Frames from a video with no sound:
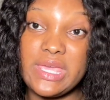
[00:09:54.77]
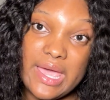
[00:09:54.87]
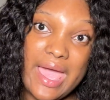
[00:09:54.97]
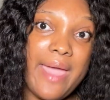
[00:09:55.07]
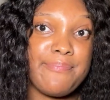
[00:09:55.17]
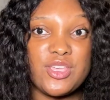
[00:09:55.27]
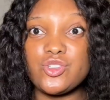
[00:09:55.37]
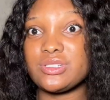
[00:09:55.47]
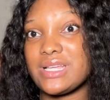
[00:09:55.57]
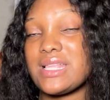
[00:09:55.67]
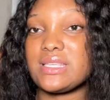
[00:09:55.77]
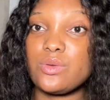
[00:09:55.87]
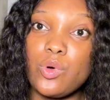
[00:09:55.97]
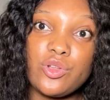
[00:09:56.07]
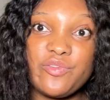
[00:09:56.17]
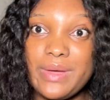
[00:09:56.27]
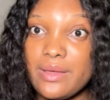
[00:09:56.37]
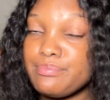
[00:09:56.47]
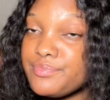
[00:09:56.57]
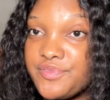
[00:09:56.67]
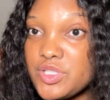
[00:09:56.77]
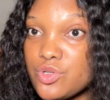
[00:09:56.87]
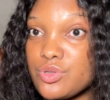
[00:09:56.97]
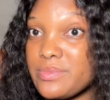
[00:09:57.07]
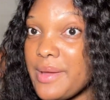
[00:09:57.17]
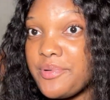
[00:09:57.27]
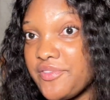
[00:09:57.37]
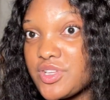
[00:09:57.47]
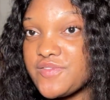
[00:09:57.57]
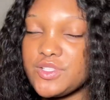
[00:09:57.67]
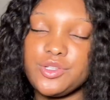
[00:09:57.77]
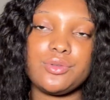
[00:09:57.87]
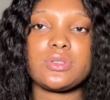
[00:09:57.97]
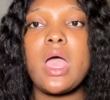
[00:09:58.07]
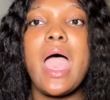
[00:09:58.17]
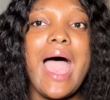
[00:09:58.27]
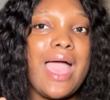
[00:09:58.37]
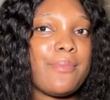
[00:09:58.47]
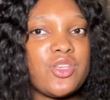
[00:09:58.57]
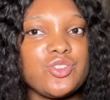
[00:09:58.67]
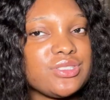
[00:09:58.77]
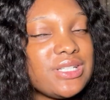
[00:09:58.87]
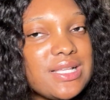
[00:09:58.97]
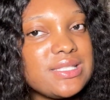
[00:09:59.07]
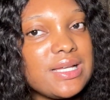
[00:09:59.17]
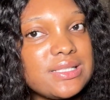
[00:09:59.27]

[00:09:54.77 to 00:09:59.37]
Yeah, I mentioned that in one of my videos, in my previous videos. I mentioned that